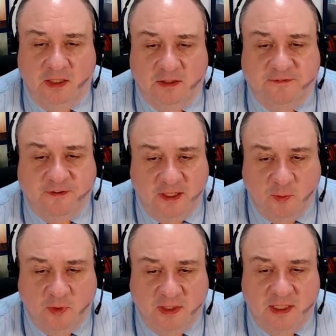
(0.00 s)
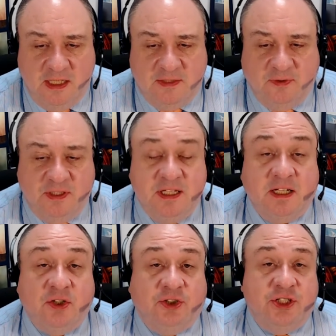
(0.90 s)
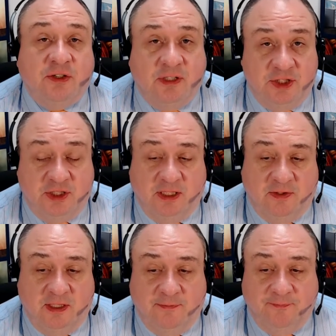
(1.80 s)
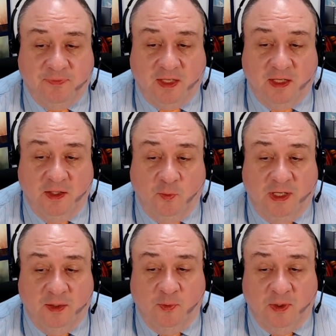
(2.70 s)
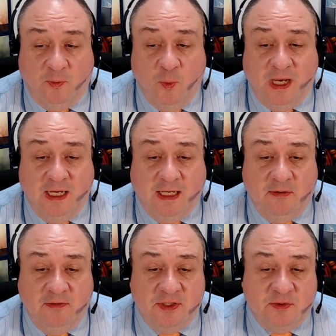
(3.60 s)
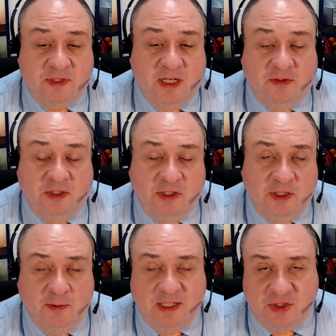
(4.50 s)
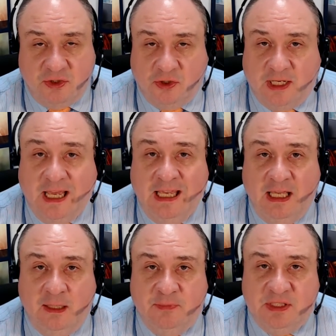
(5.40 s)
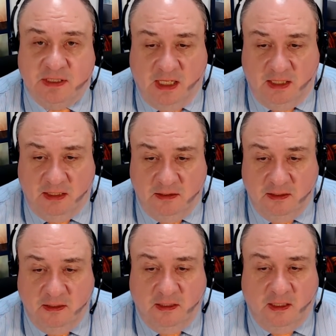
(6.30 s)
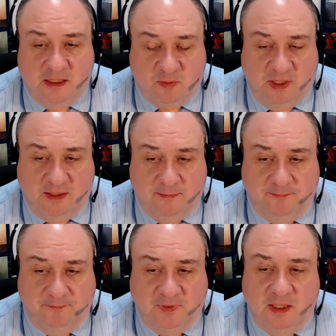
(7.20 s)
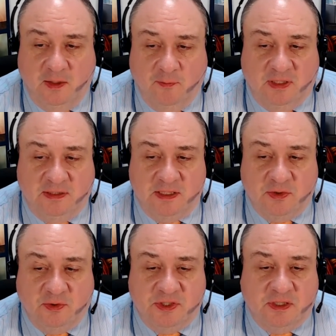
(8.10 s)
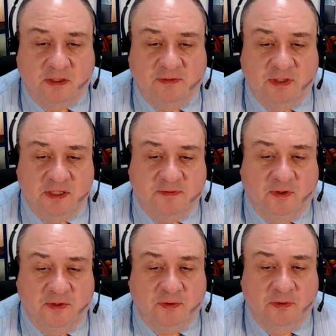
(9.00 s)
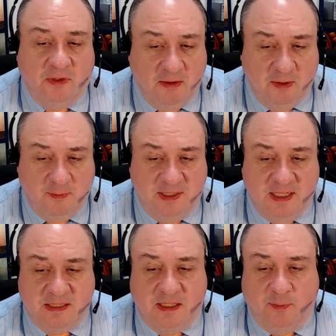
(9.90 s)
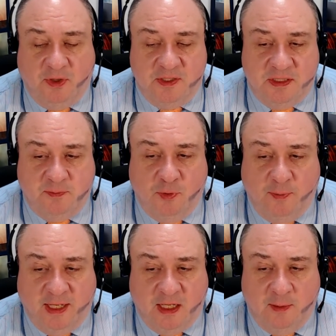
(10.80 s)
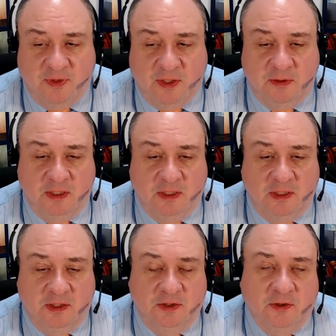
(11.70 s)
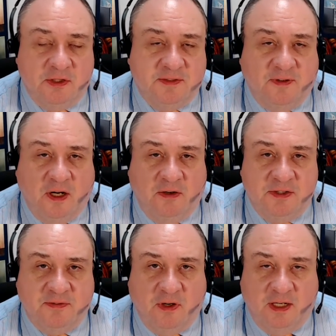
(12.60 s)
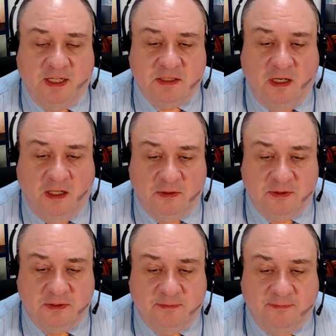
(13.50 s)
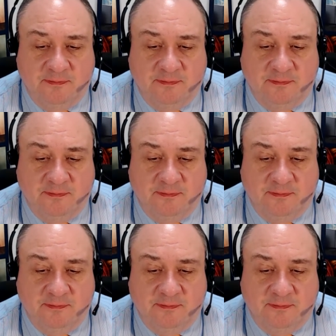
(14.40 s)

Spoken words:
The final one is for the TikTok generation out there. We had a weekly key reversal down in the US stock AMC last week. Monday saw the start of a nice follow through lower, but yesterday prices pulled back up, though not as far as Friday's close.